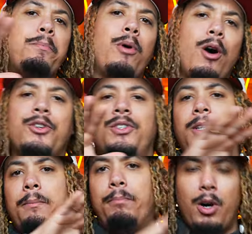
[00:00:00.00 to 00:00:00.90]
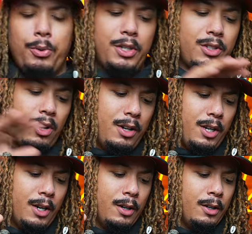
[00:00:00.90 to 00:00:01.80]
parts and components on
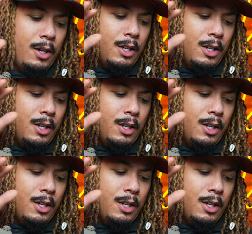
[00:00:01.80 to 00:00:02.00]
here